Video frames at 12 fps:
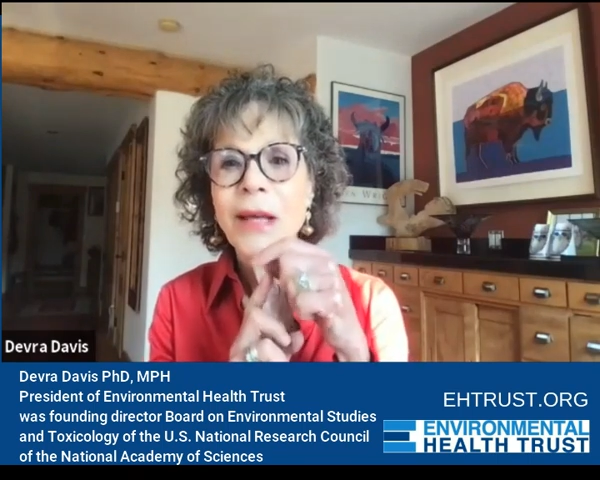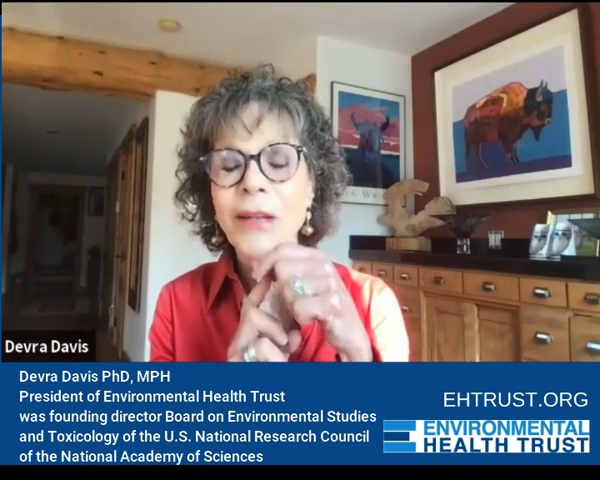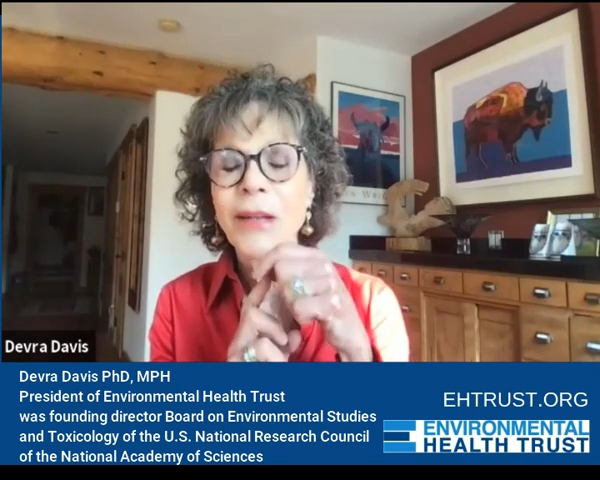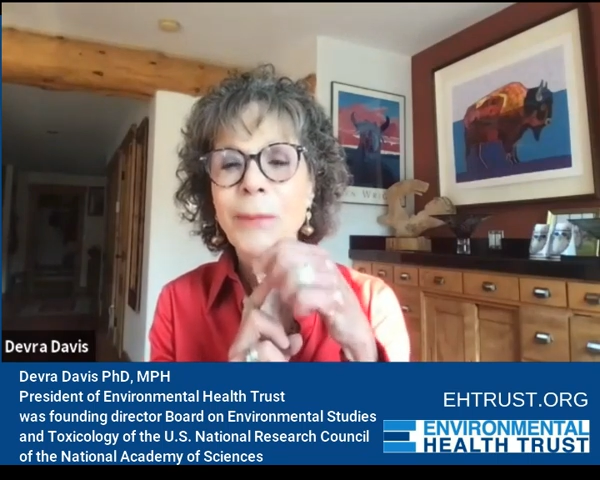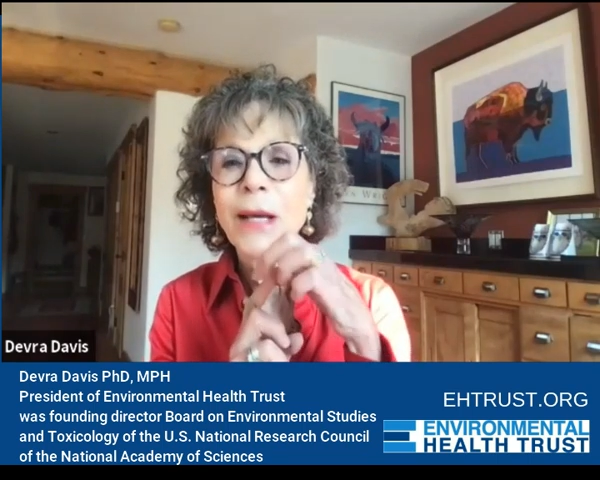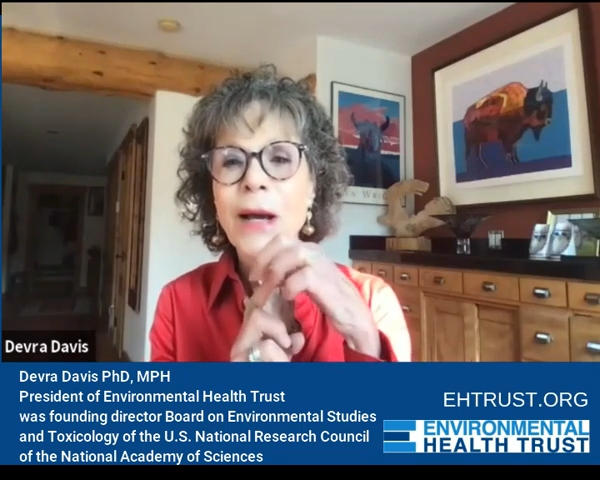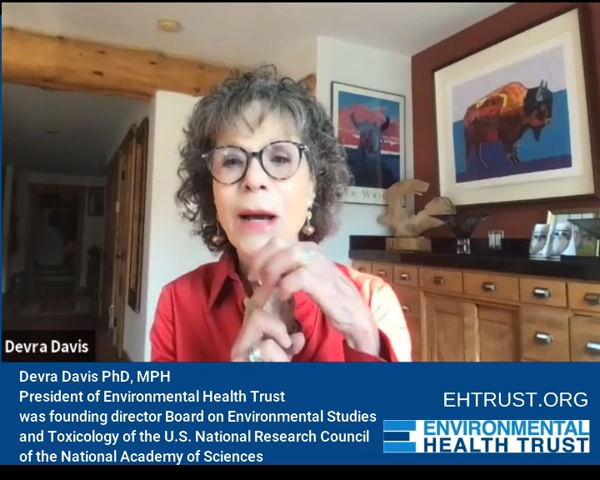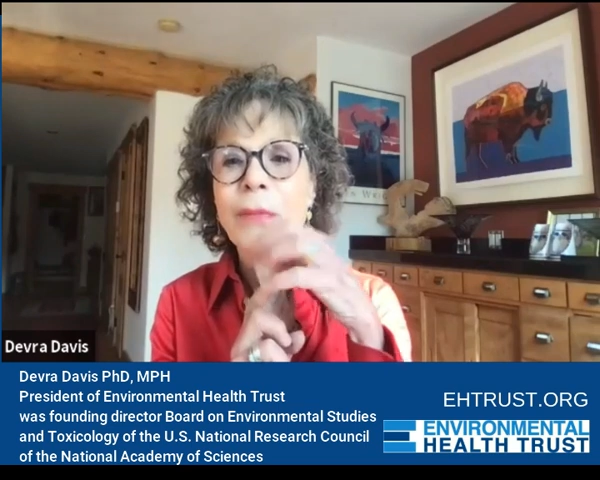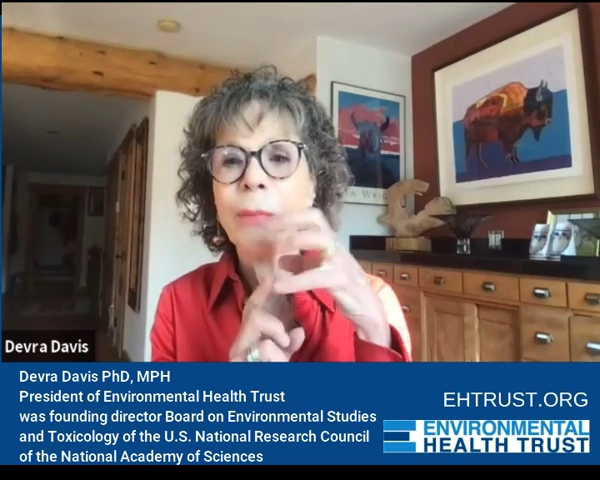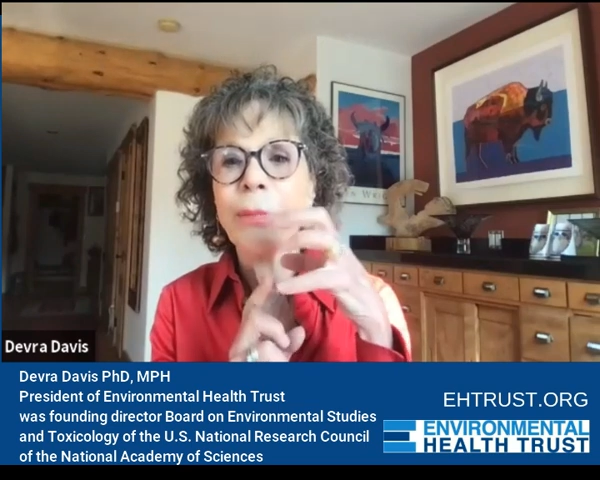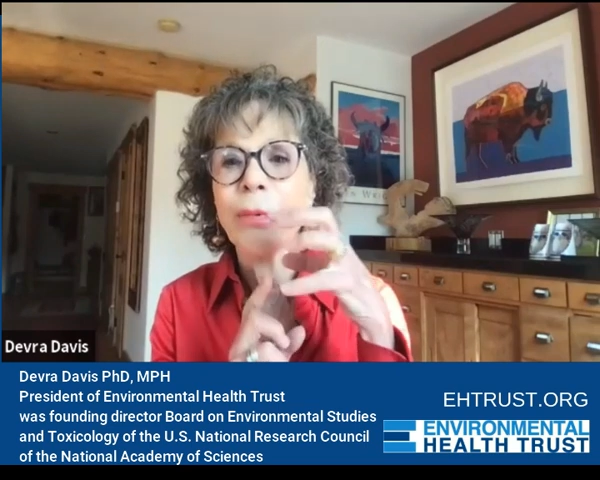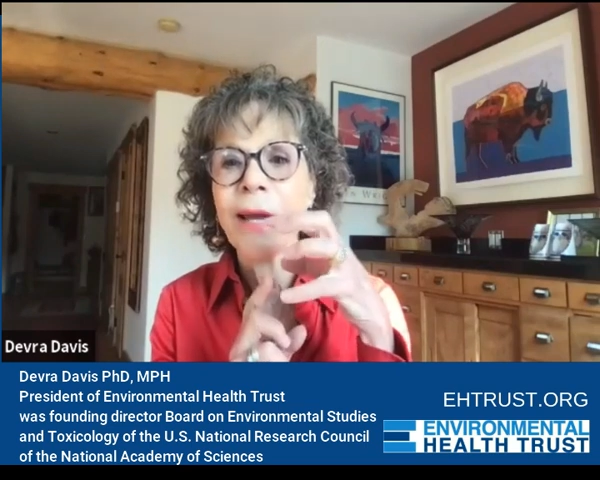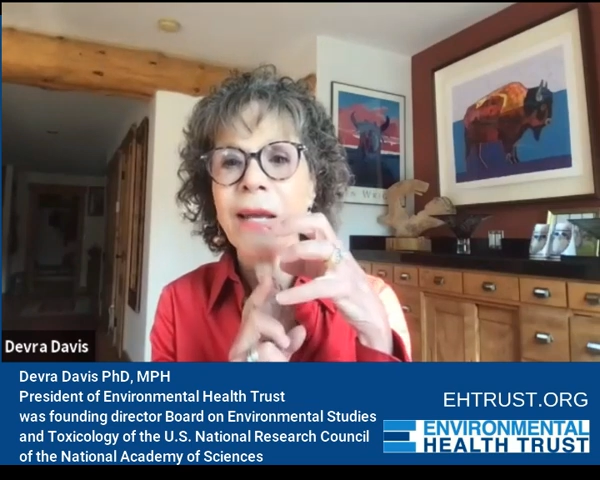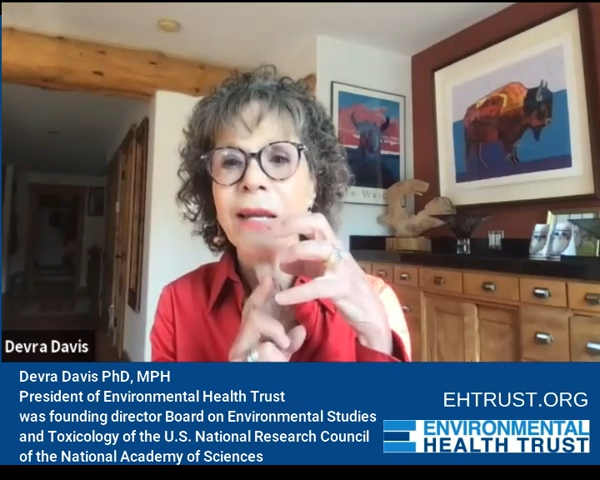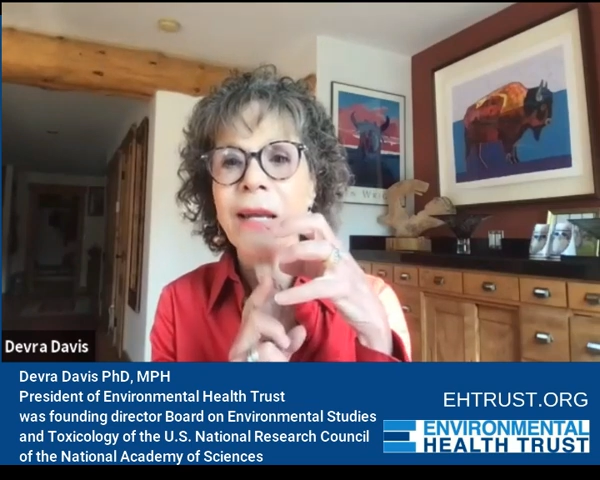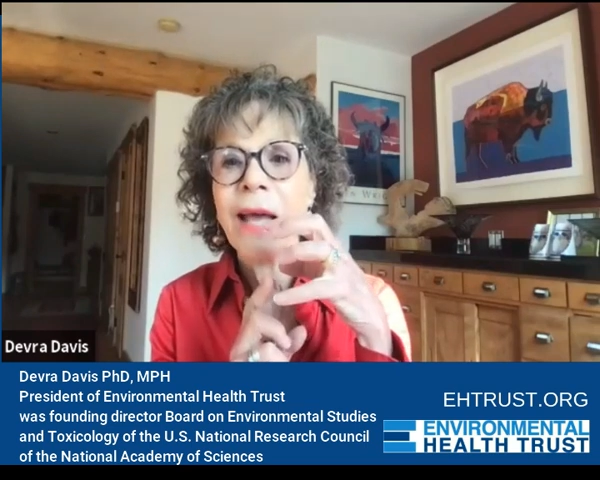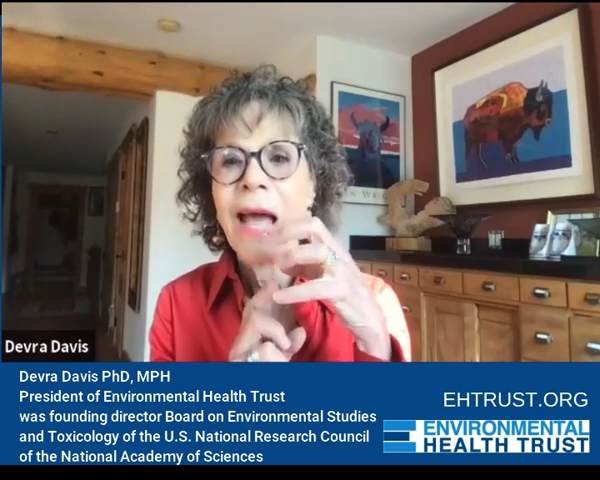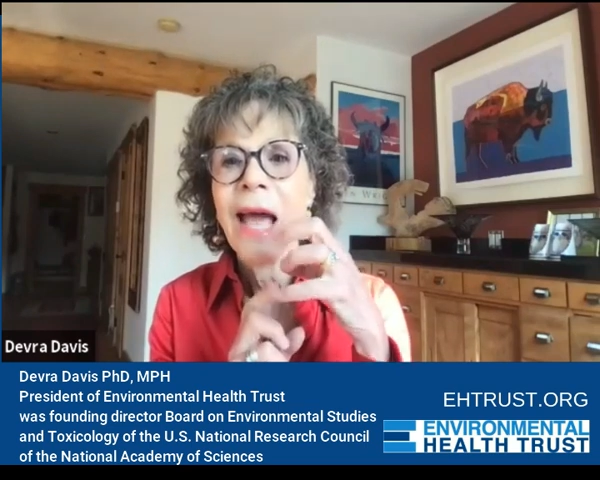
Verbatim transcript: that become the brain.